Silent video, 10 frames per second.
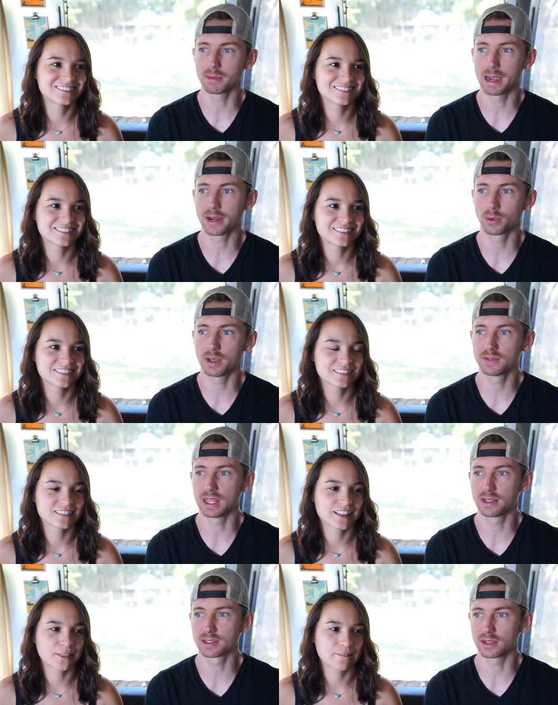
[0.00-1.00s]
Speaker 1: microwaves
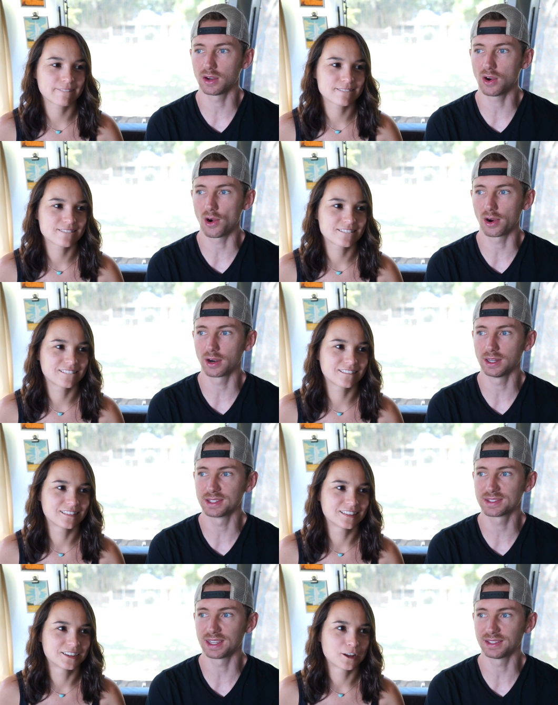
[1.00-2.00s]
they install are
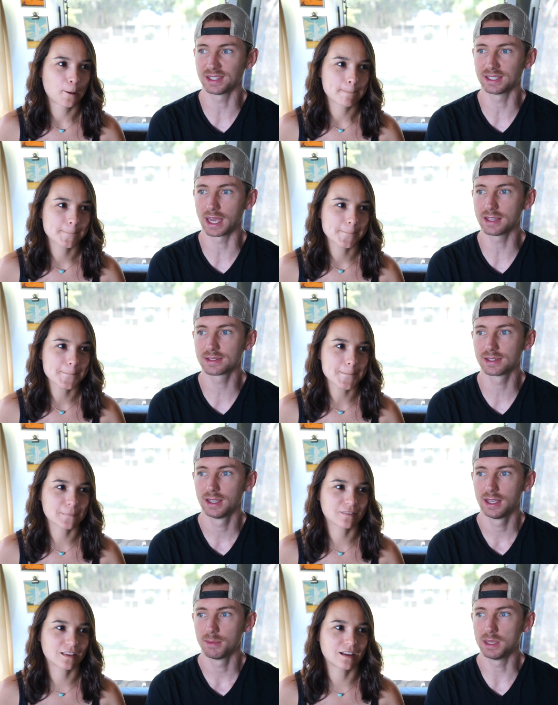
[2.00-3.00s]
insanely nice,
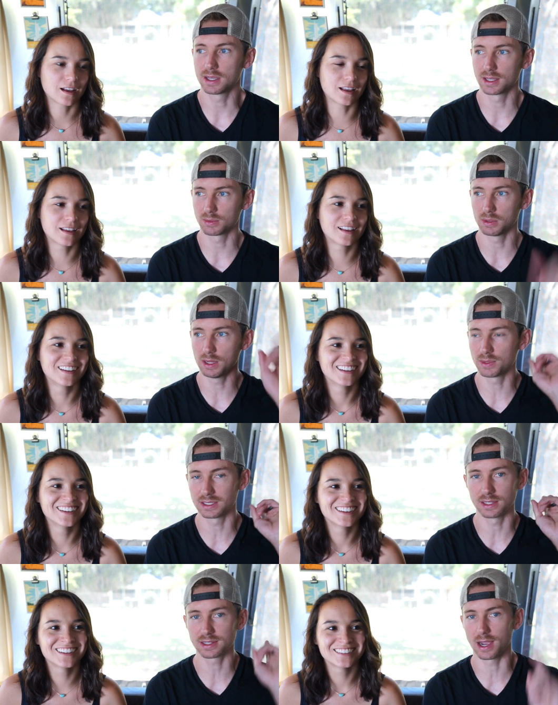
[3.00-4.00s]
because it was a
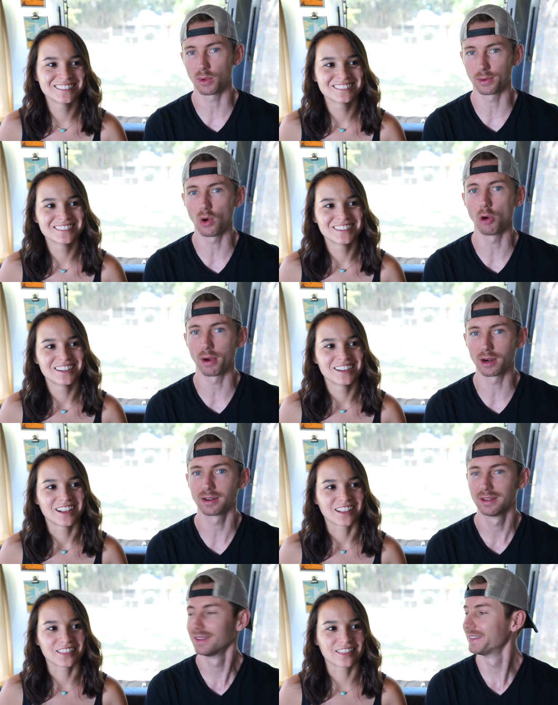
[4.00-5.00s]
discount one at Walmart.
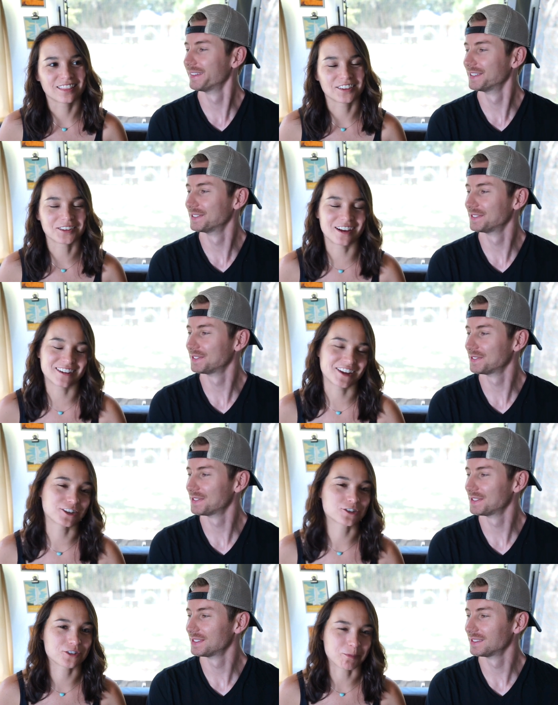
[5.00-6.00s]
They're not
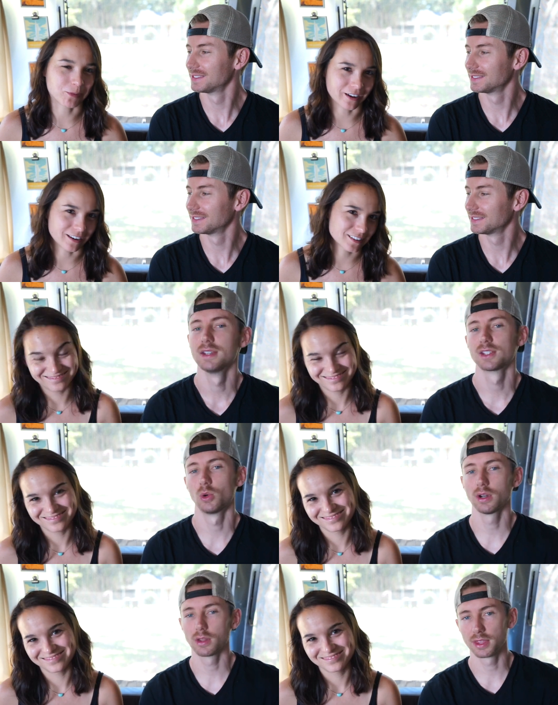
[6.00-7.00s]
Airstream
Speaker 2: brand.
Speaker 1: So
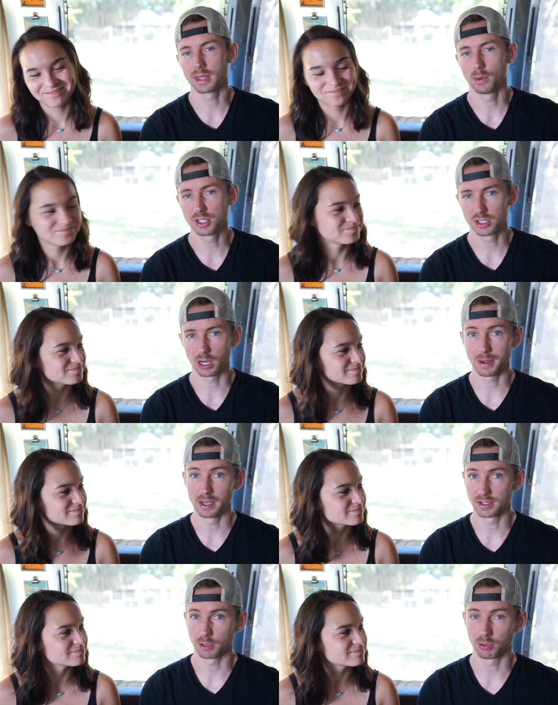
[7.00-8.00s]
one other thing that we should talk about
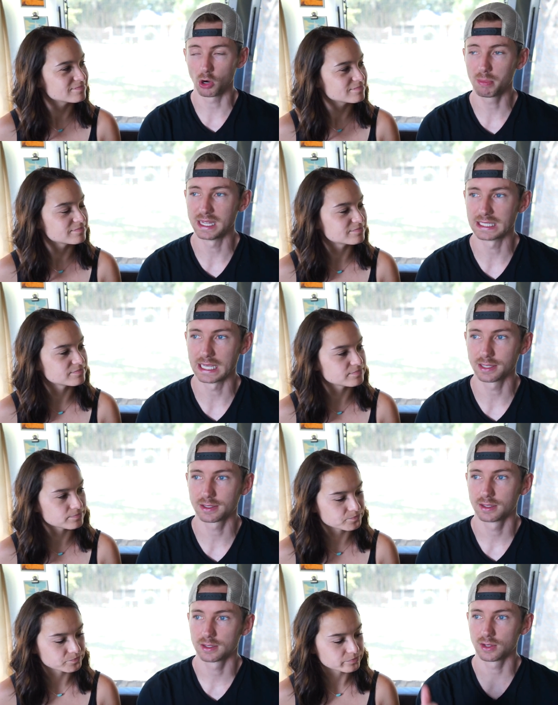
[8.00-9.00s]
is our propane
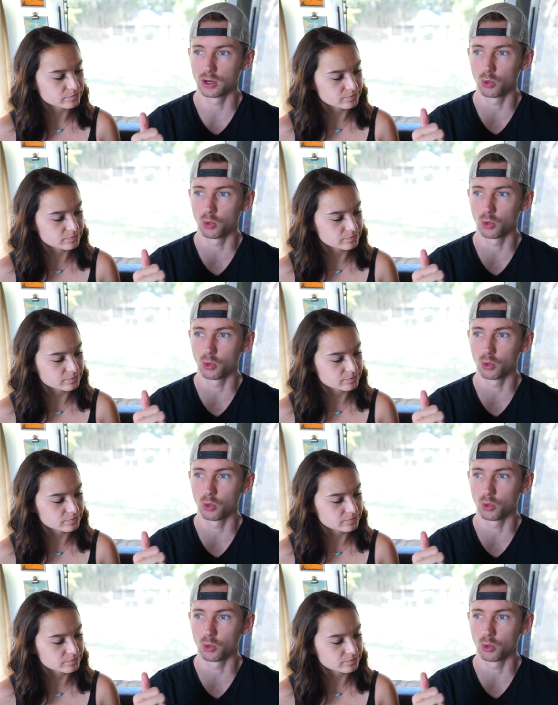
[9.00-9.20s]
tanks. So